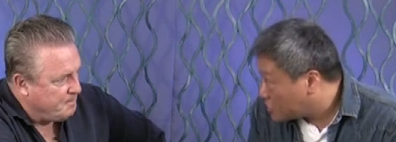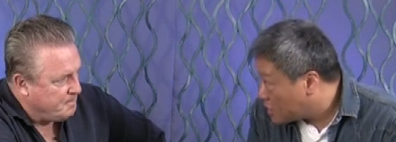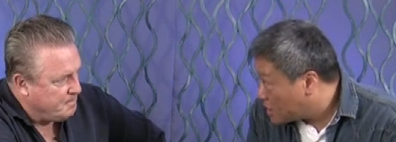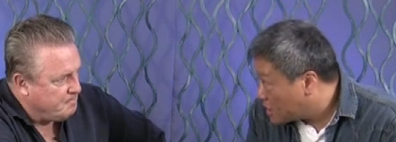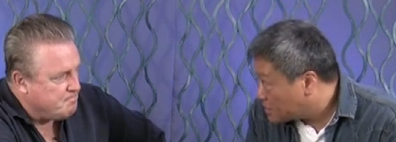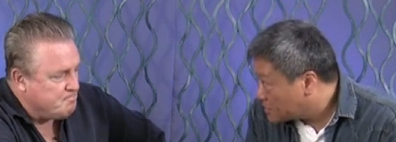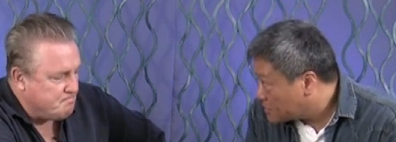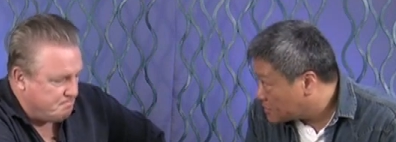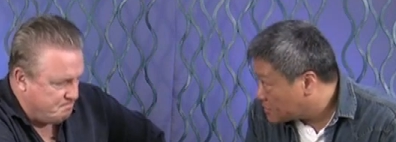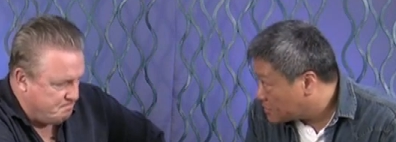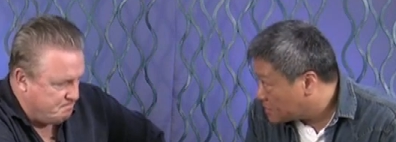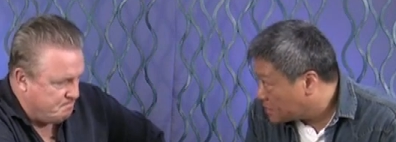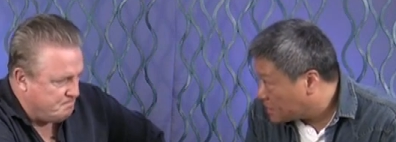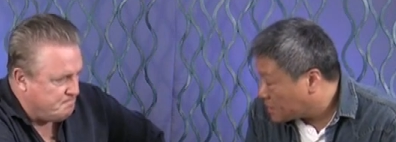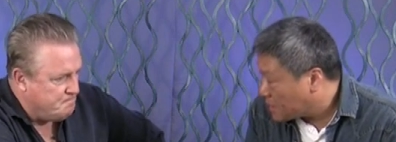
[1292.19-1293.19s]
Speaker 1: songs
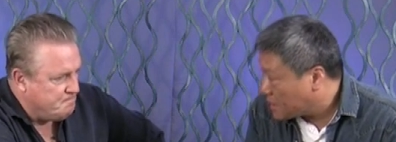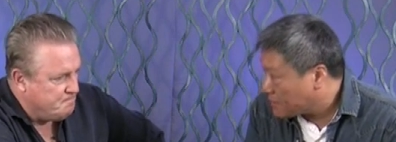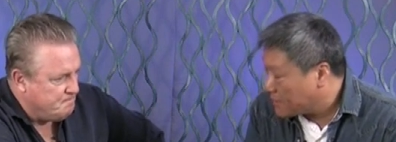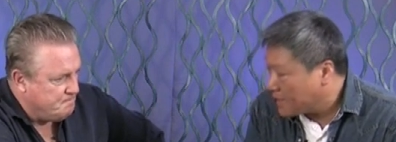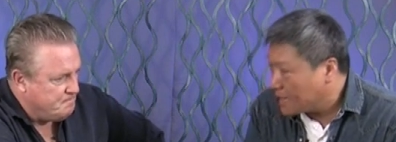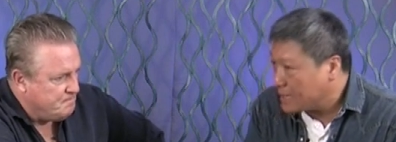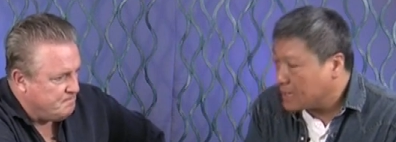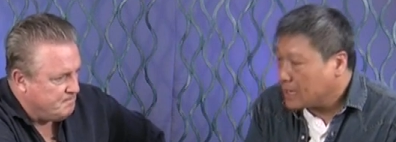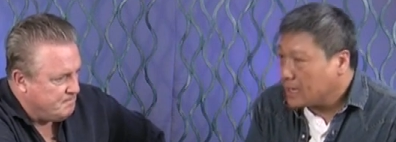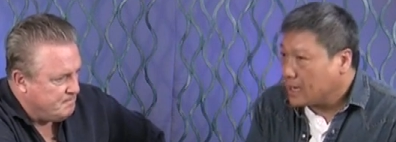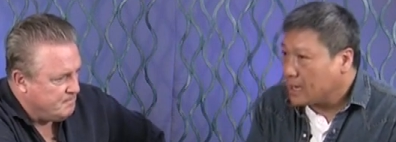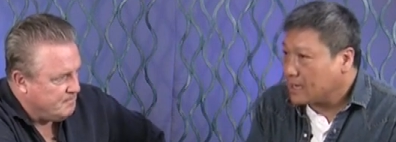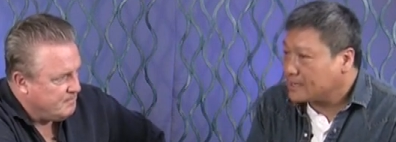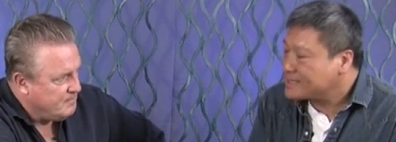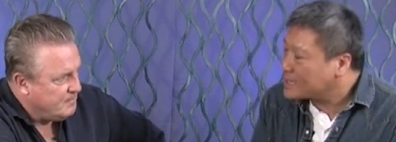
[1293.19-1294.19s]
mm-hmm. and like that.
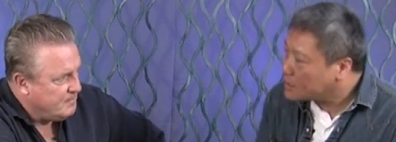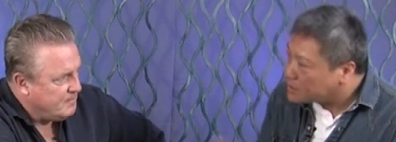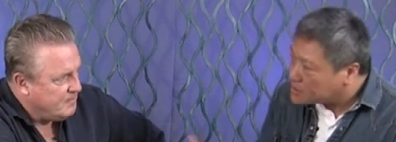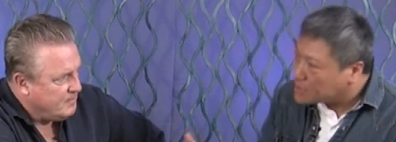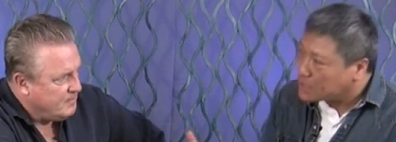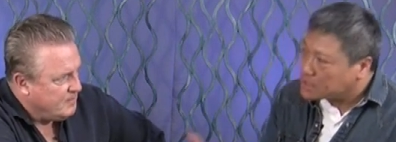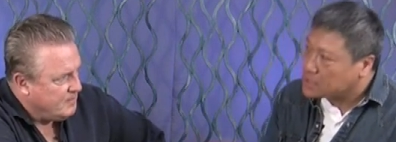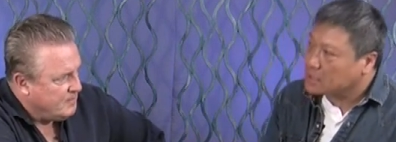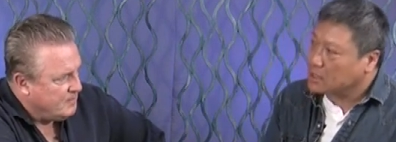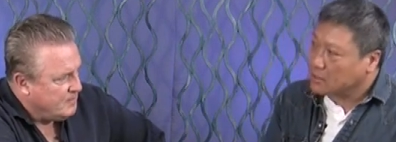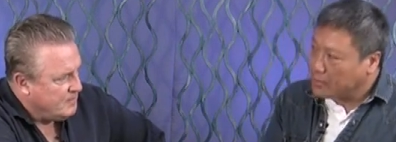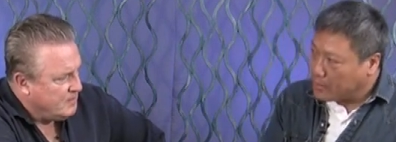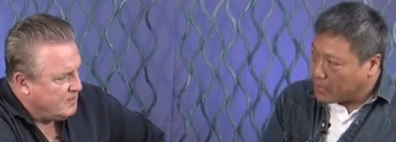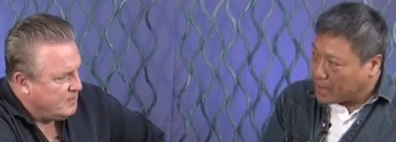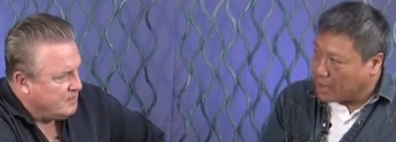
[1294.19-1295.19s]
tell tell us a little
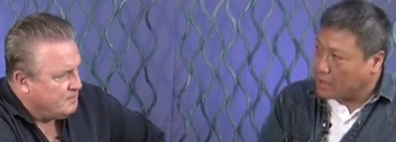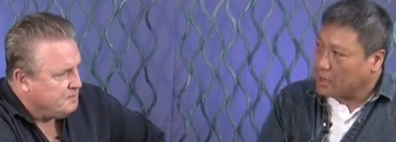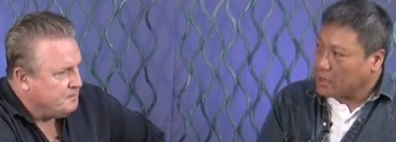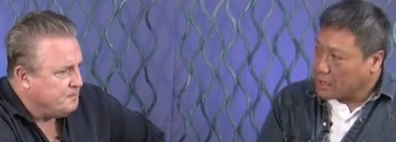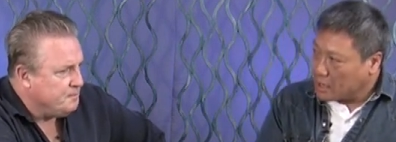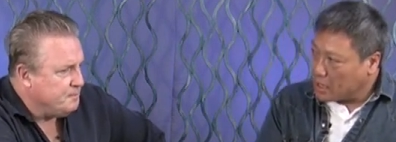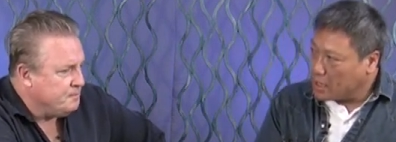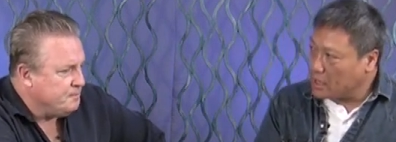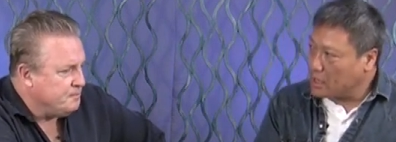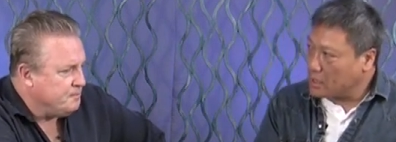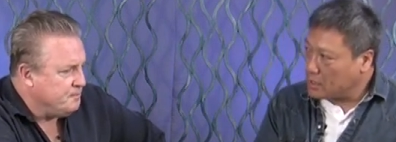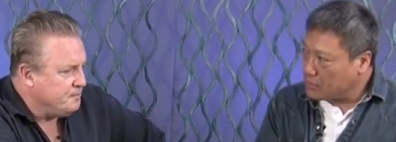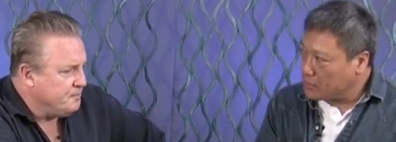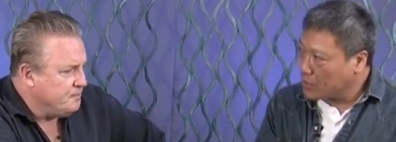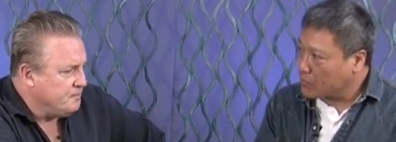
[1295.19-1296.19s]
bit about
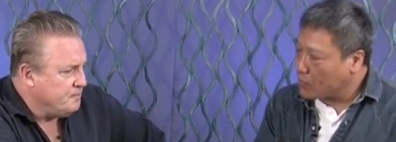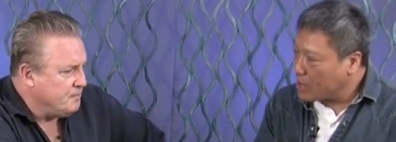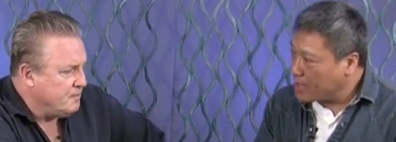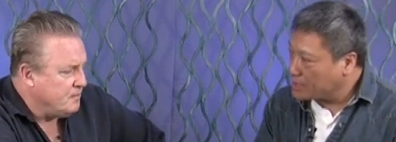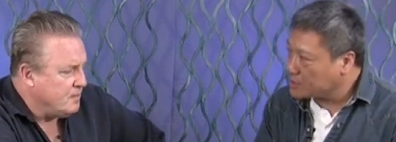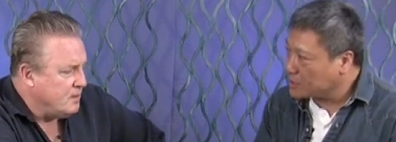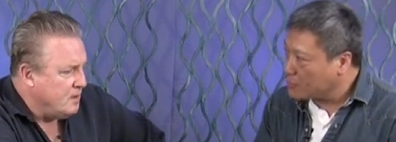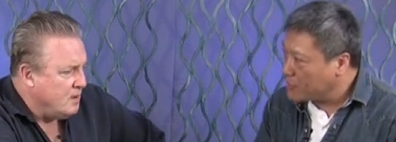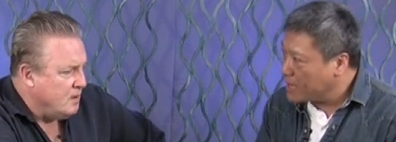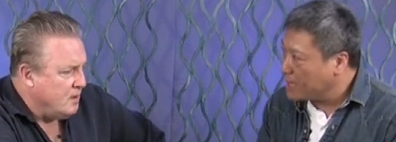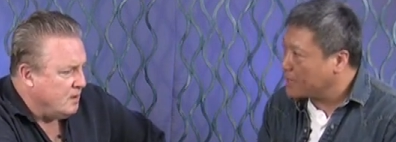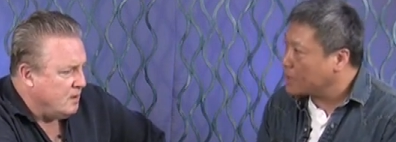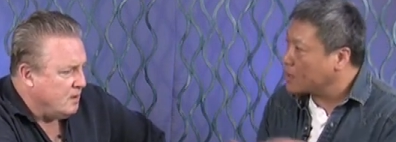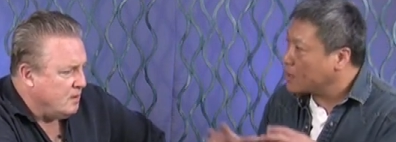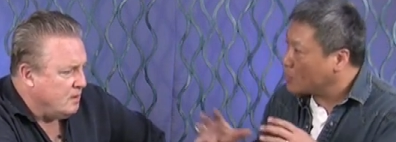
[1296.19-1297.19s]
Mick Ryan's
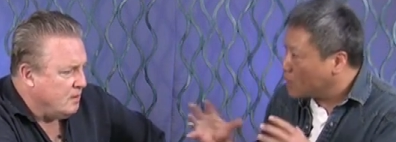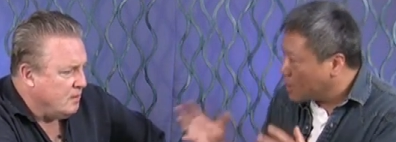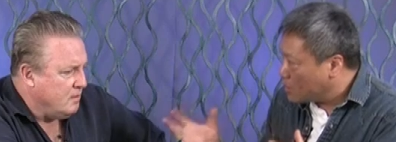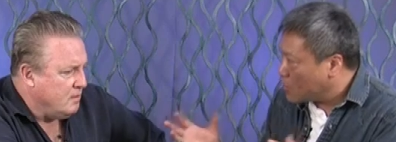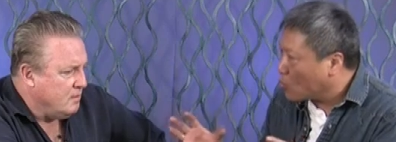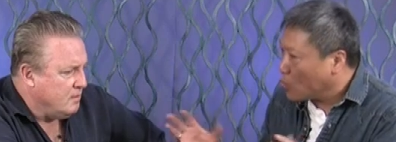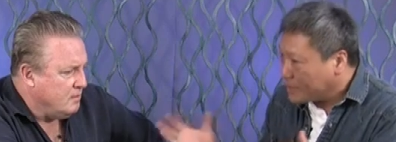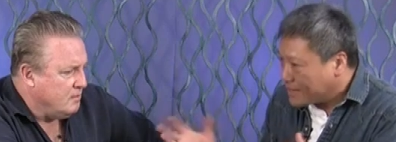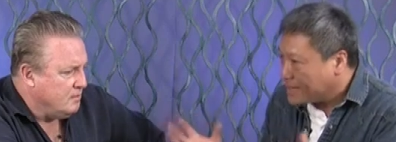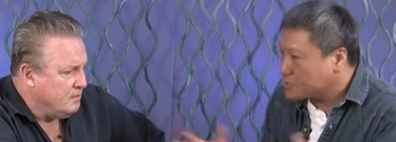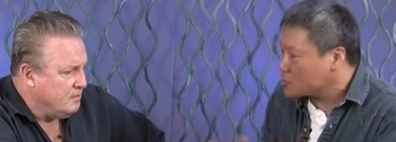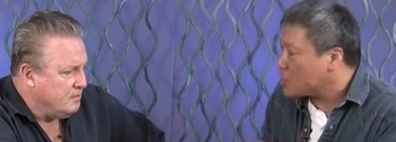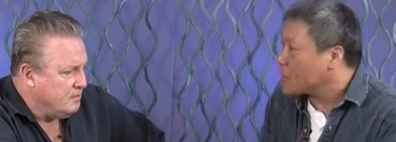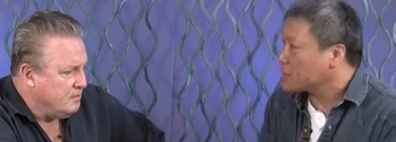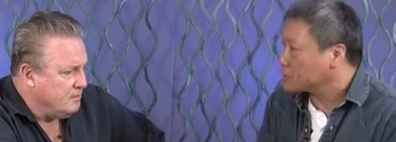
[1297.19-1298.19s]
Lament and, and, and what that
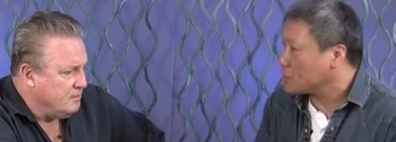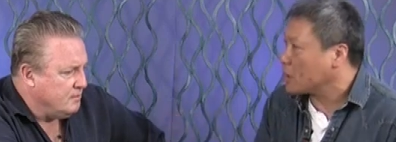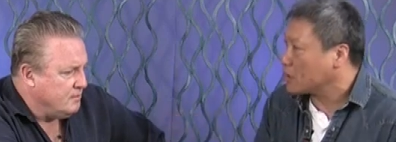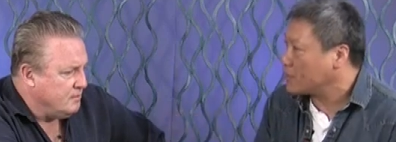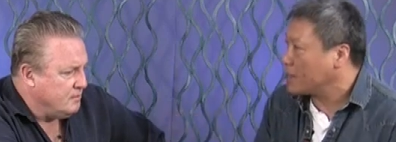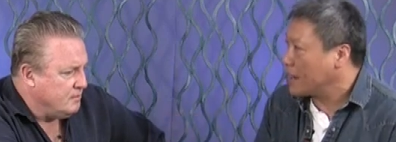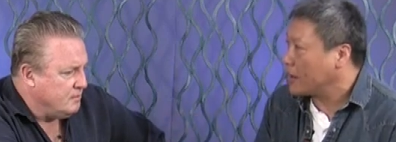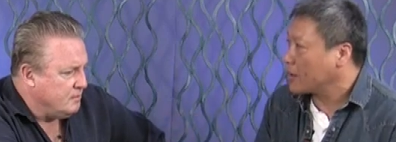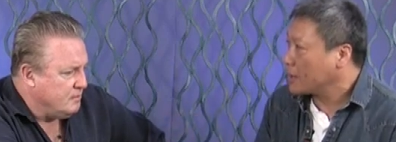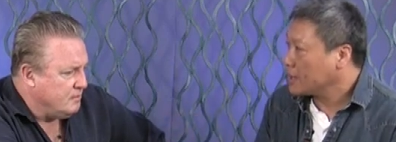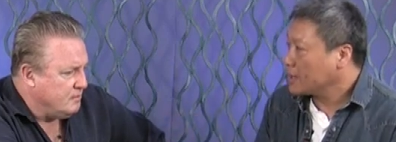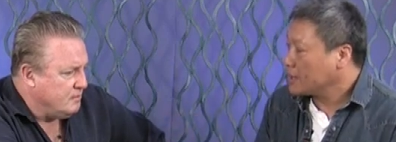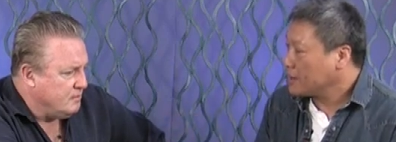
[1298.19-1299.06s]
song is all about.